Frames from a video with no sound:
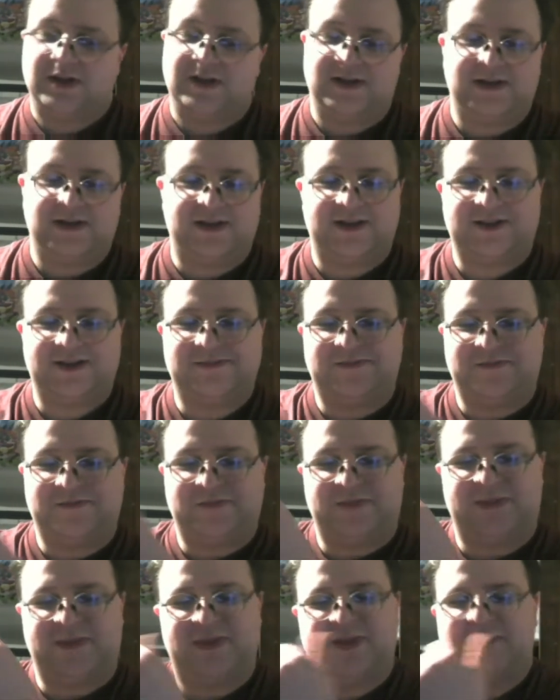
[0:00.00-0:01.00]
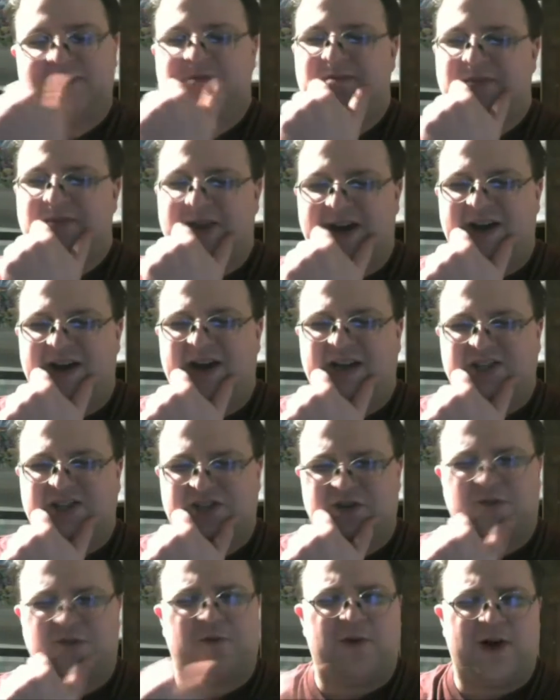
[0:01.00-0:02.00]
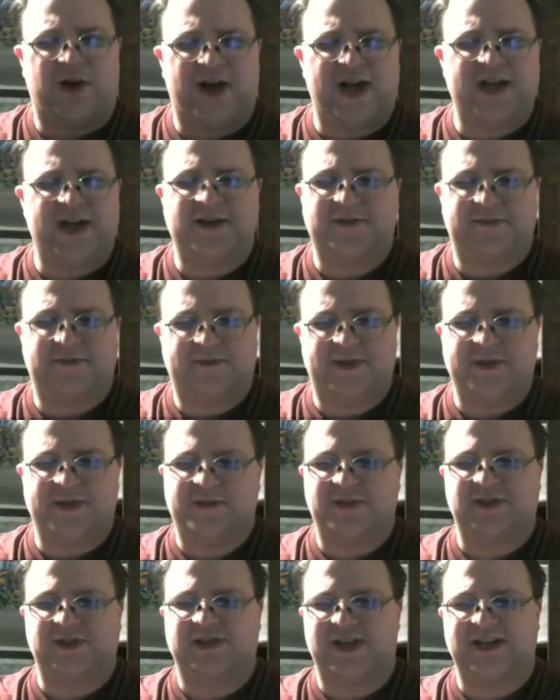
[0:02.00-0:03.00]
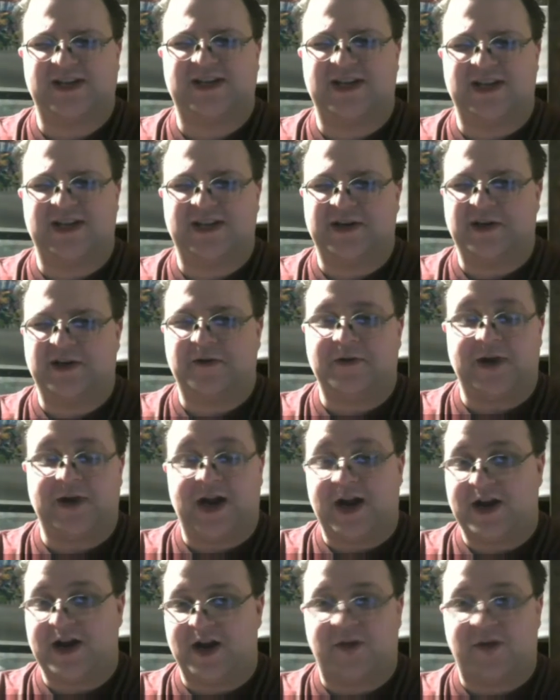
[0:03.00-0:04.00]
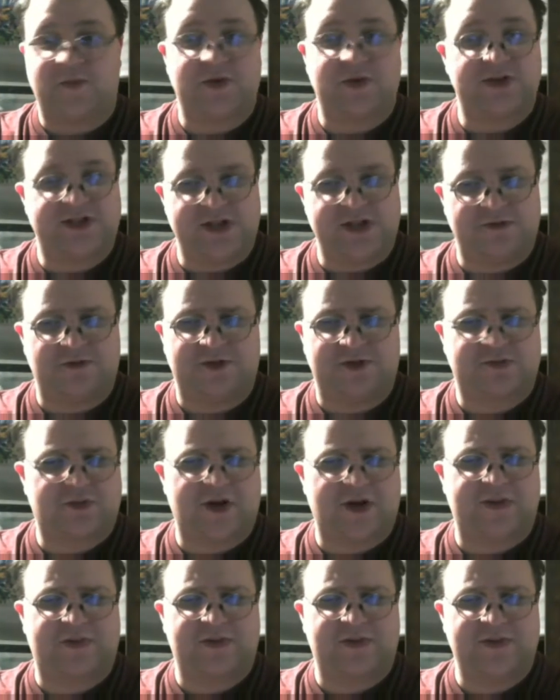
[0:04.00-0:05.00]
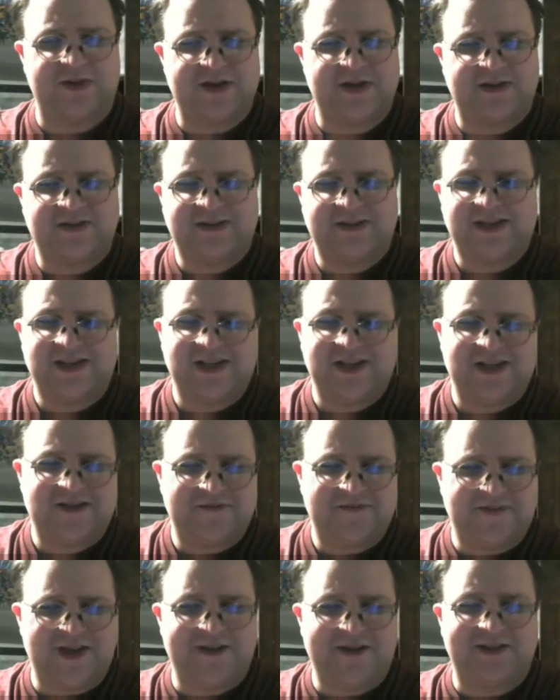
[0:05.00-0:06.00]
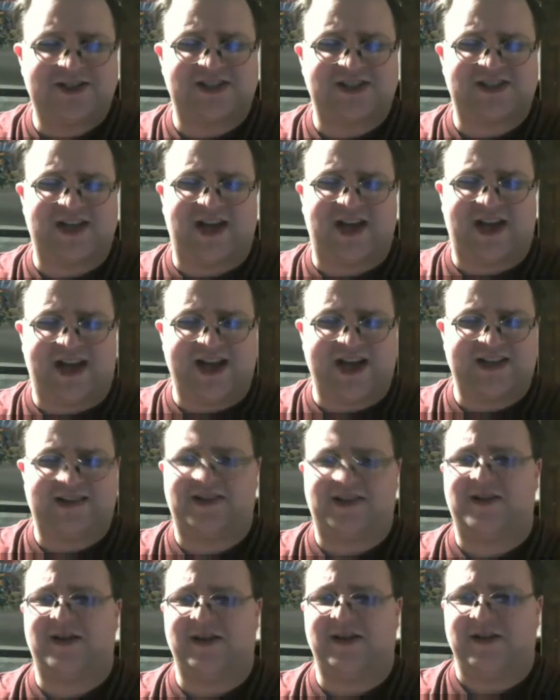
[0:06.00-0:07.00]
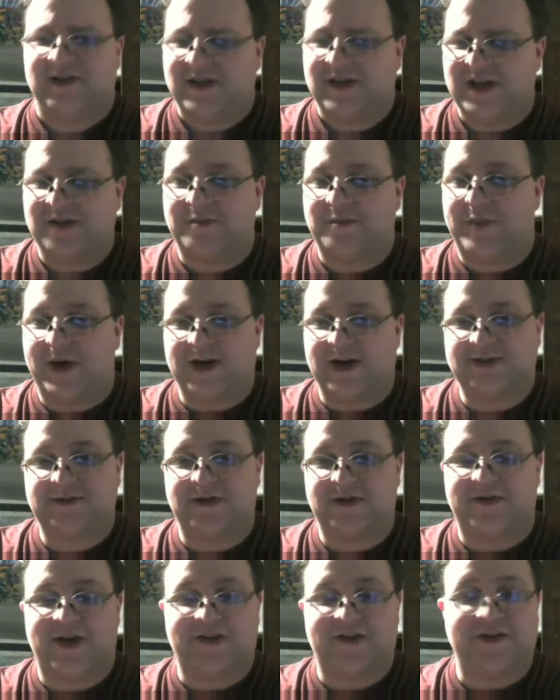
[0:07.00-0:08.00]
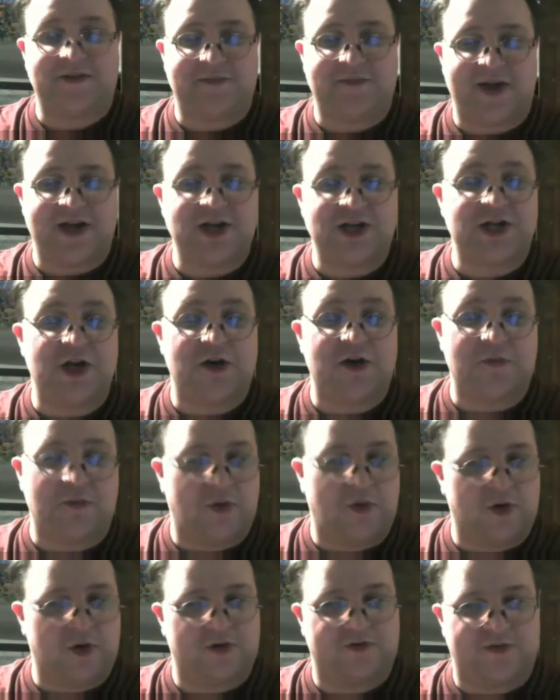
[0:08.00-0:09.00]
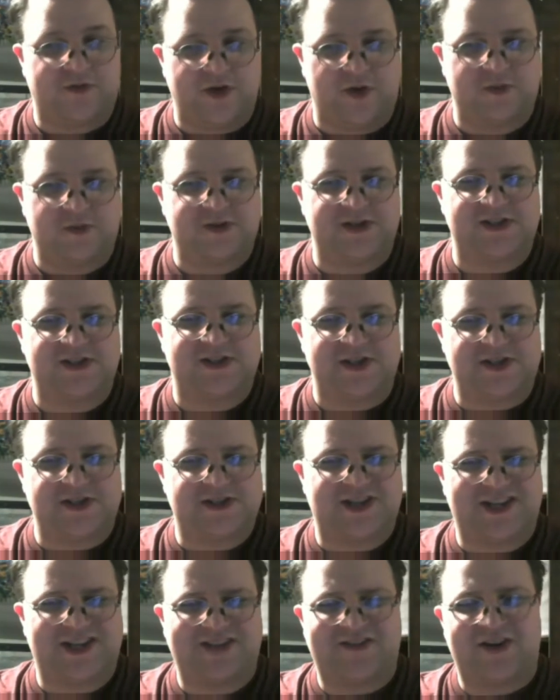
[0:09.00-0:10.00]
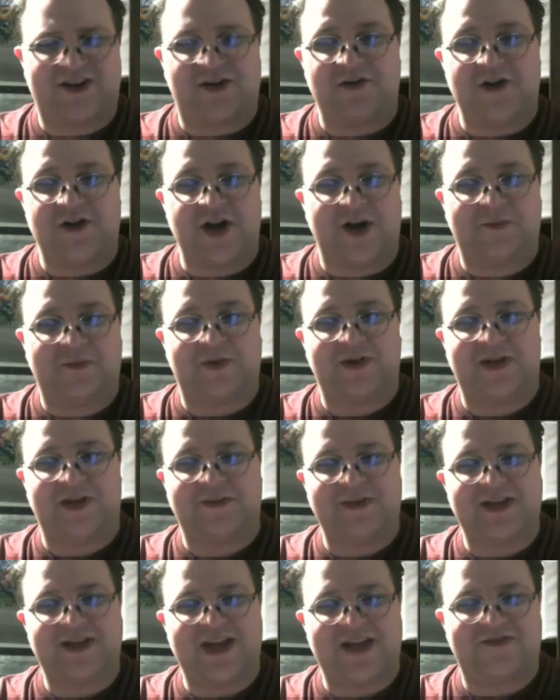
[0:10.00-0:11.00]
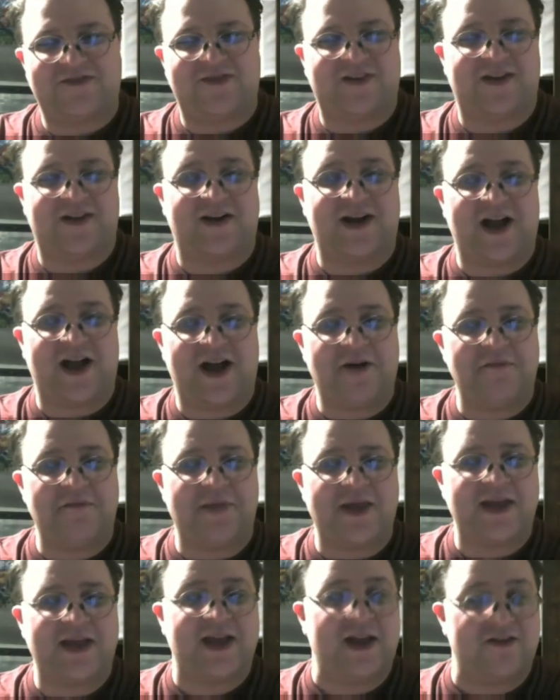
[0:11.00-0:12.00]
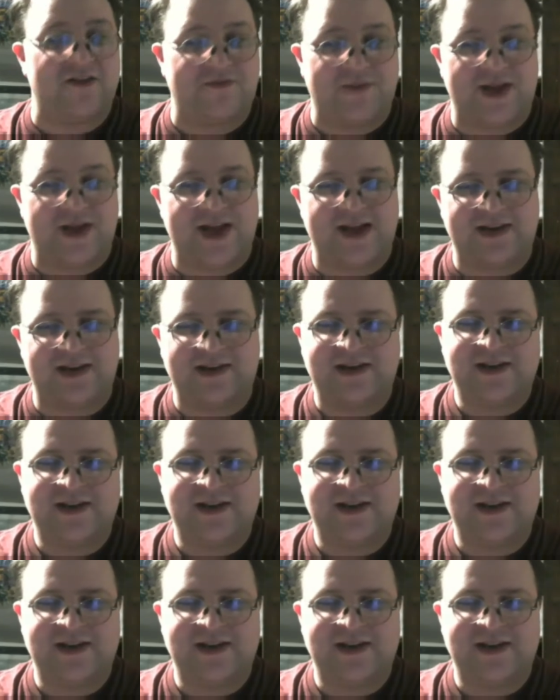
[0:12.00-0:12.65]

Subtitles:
I'm not sure why people decide to, you know, not number sequels properly. Maybe it's just to hide the embarrassment of having made, you know, more films in the series. Like, if I don't number them, they can't figure out how many I've made,